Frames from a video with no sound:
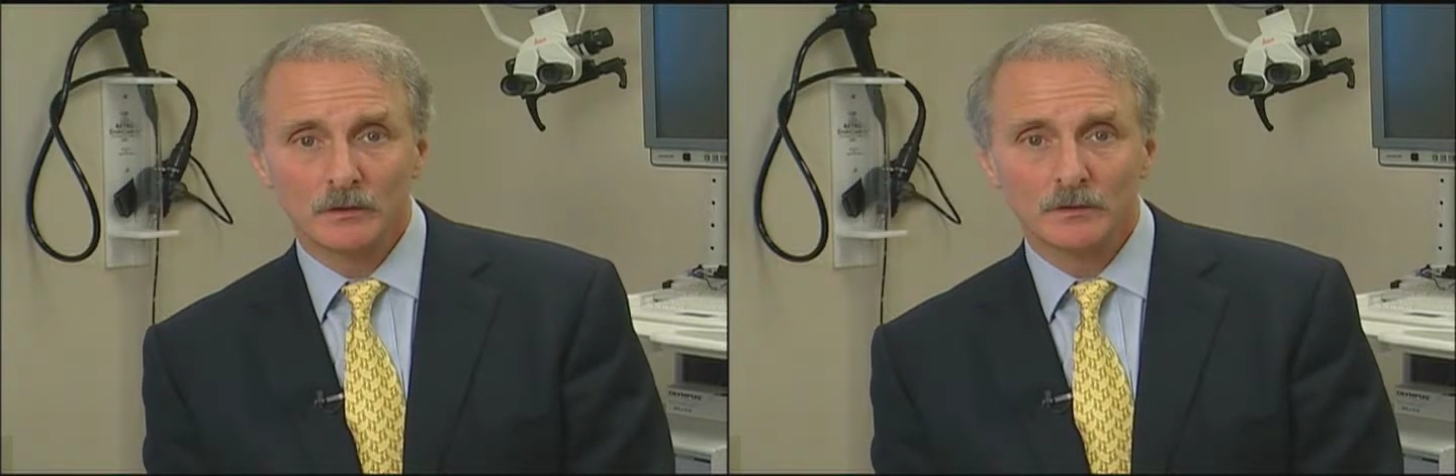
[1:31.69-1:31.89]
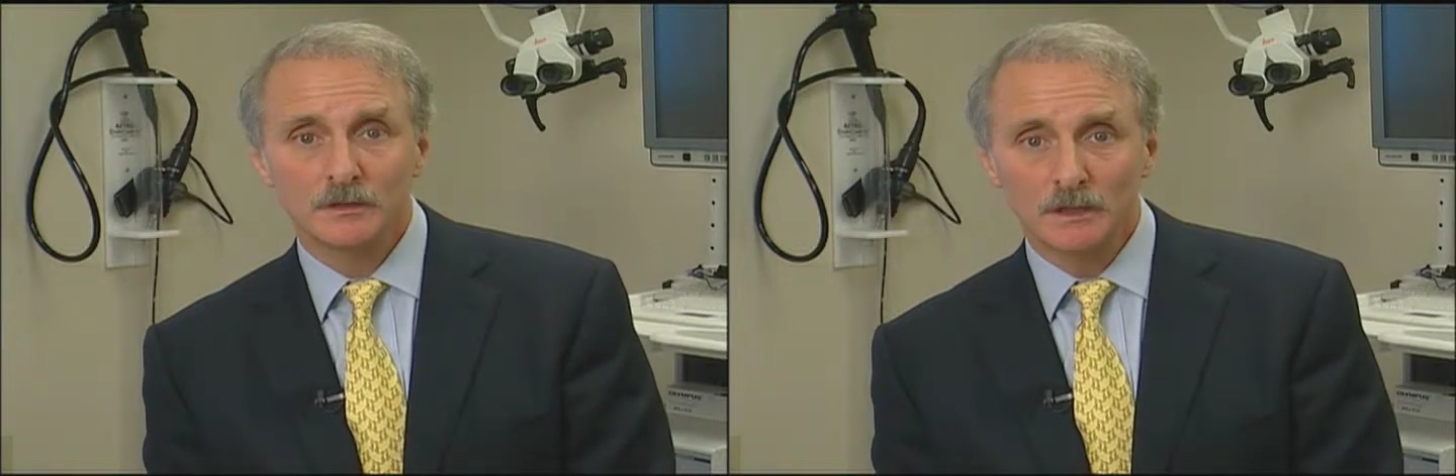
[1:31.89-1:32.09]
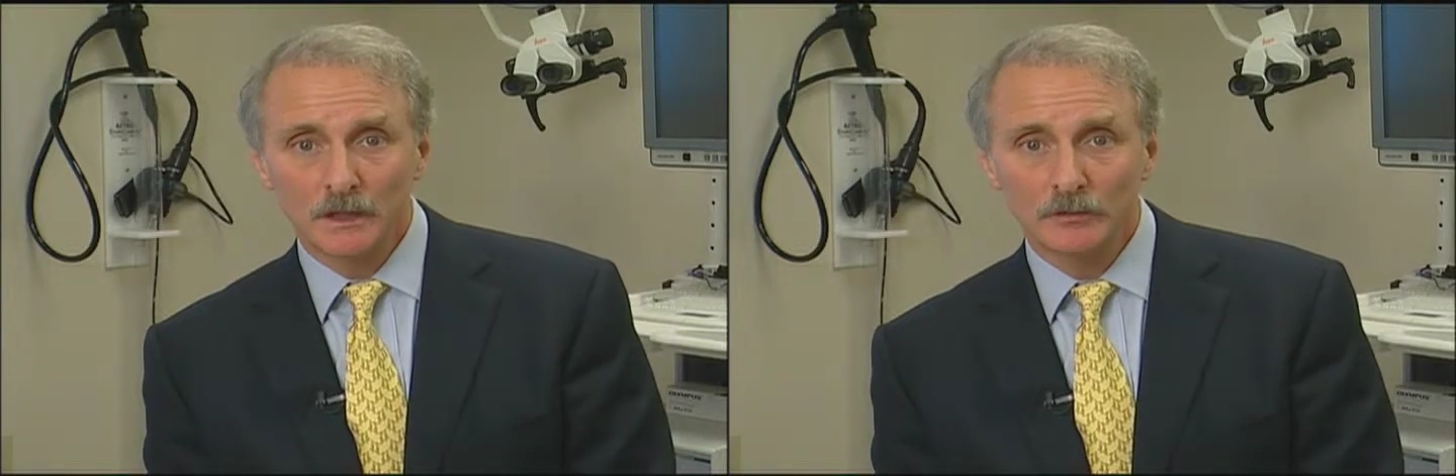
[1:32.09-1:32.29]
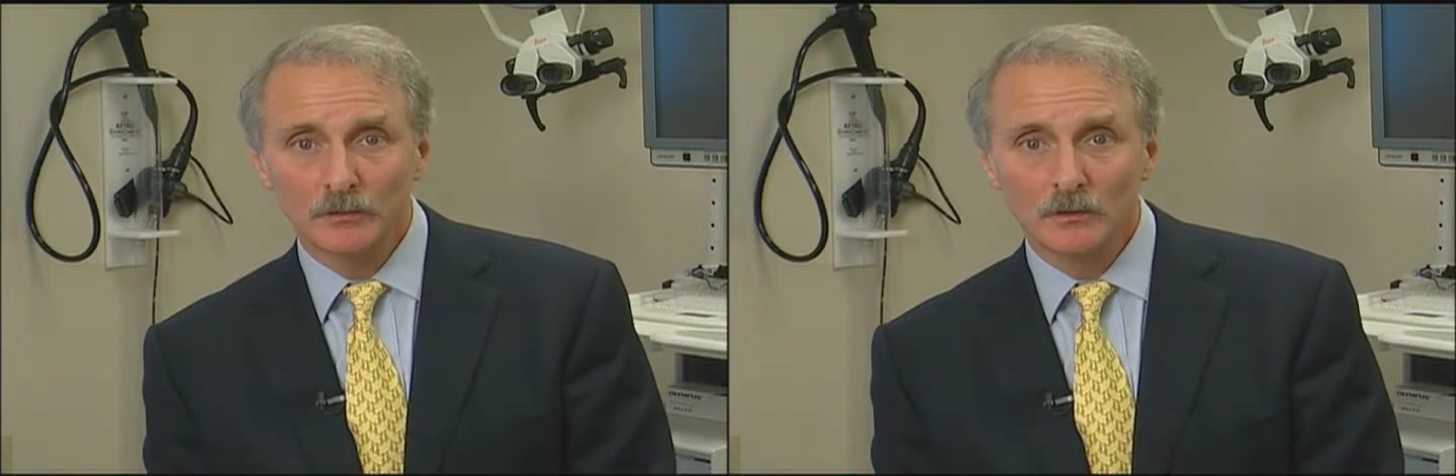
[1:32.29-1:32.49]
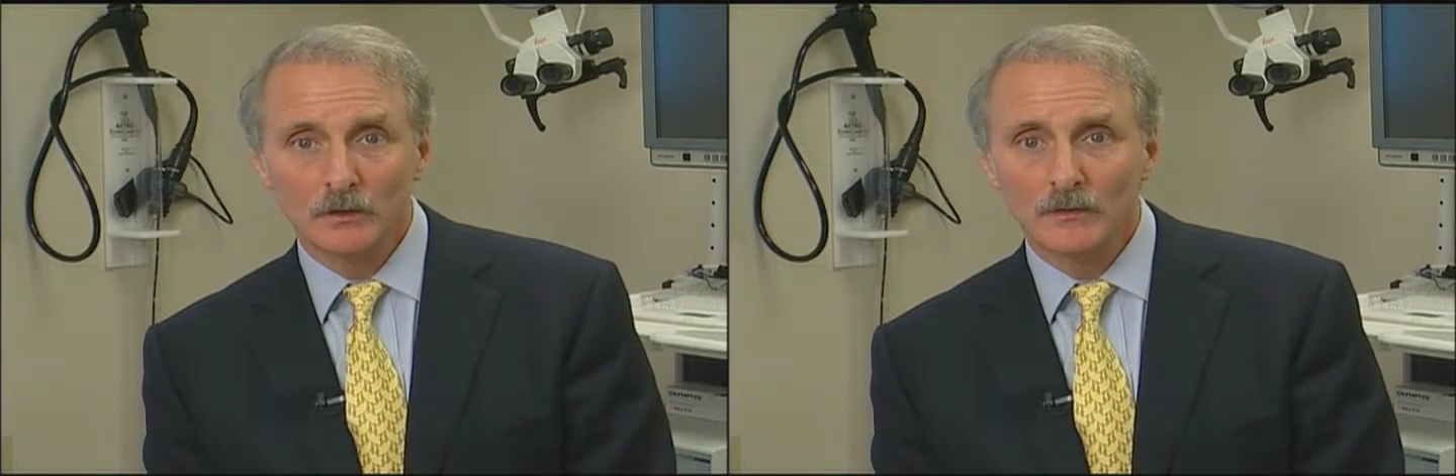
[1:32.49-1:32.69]

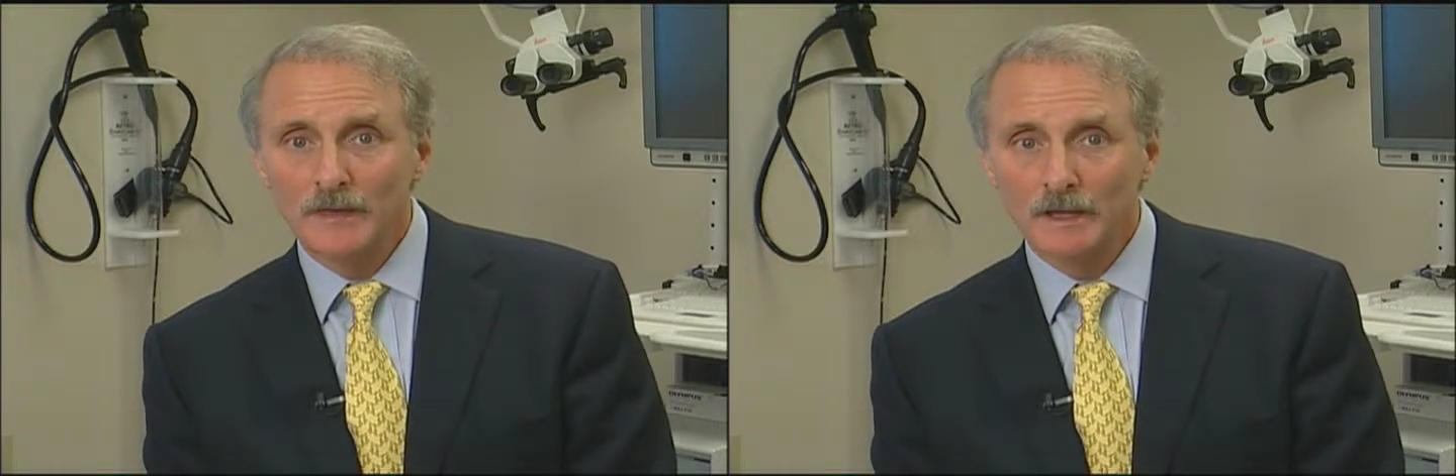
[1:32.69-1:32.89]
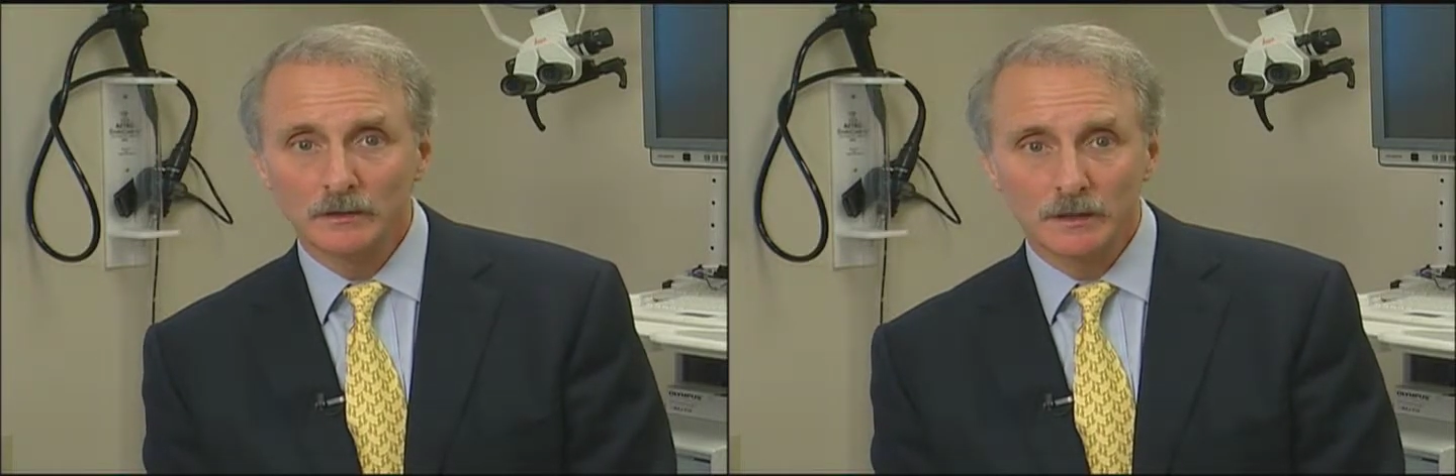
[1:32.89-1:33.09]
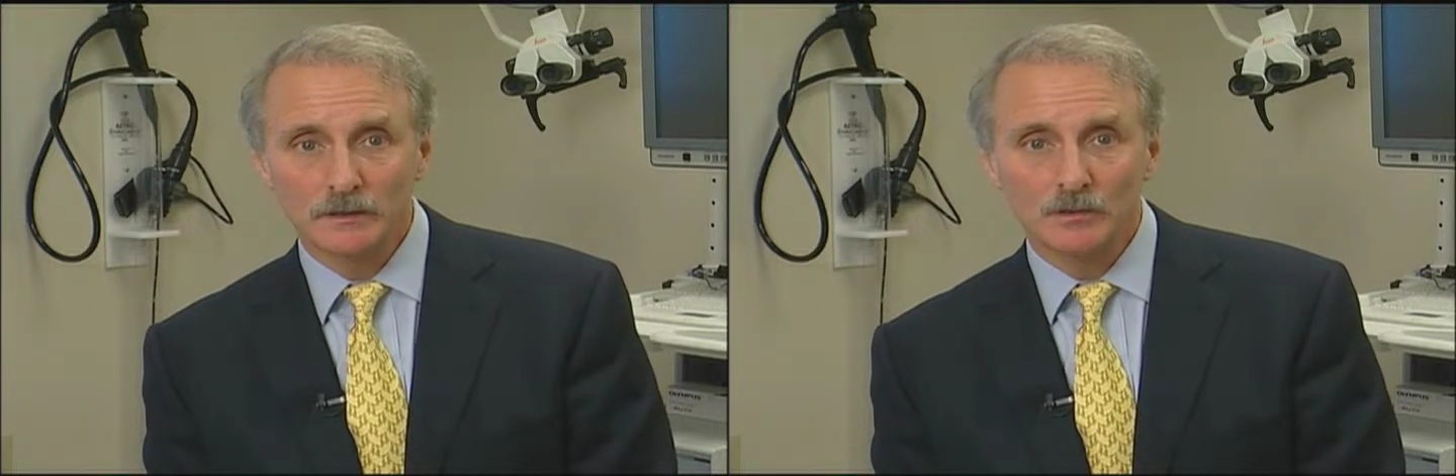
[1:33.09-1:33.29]
Together, that leads